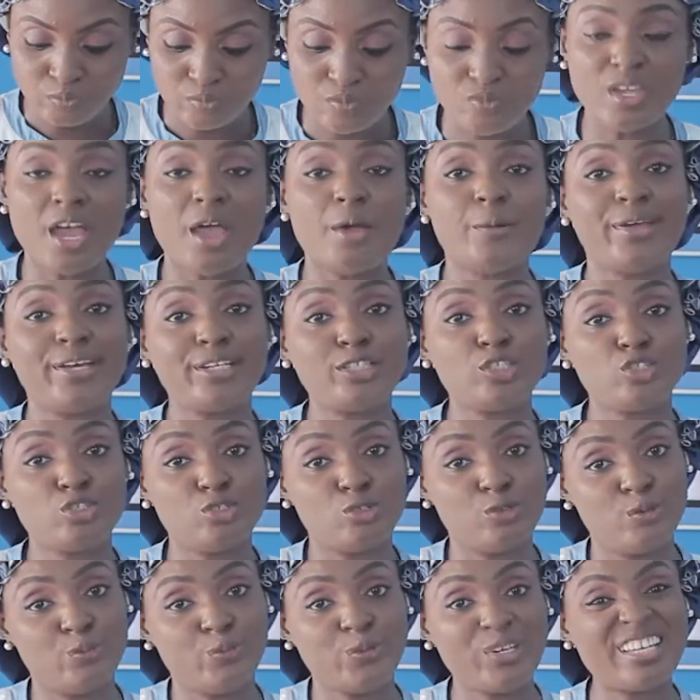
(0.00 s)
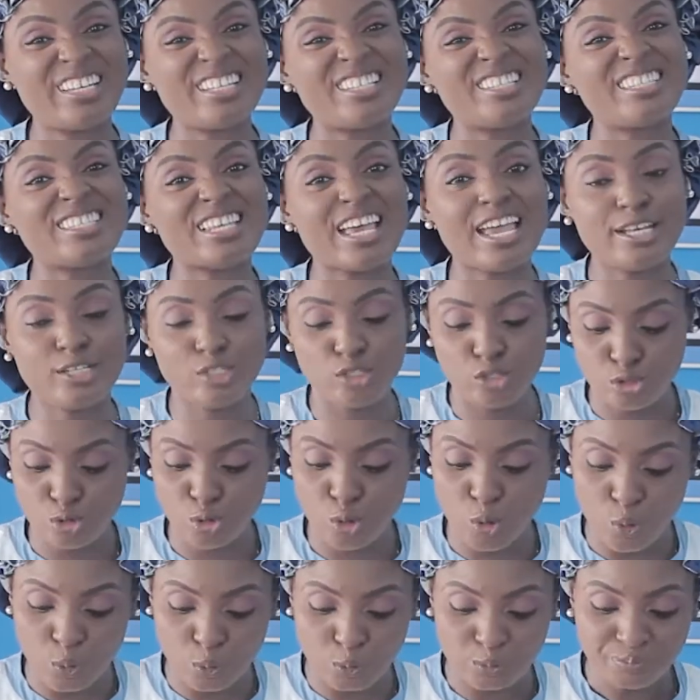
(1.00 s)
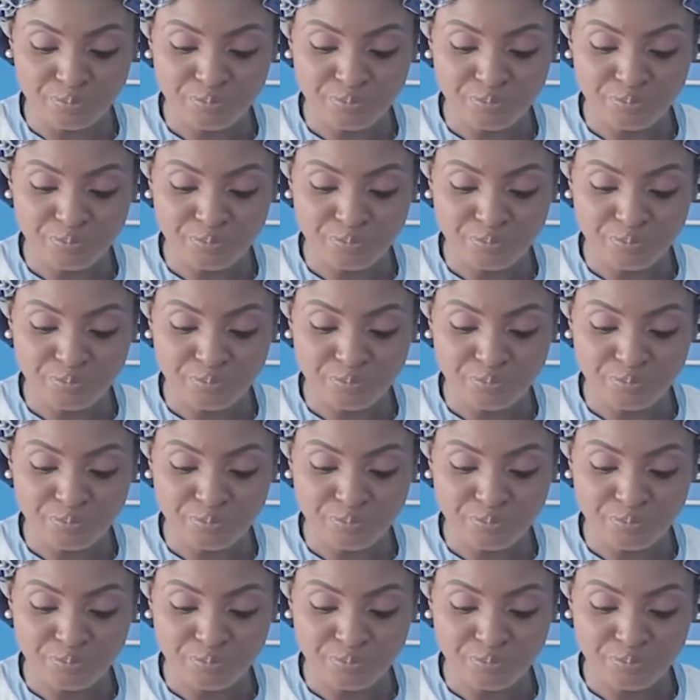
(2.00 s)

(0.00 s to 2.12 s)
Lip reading: direction. We can decide to go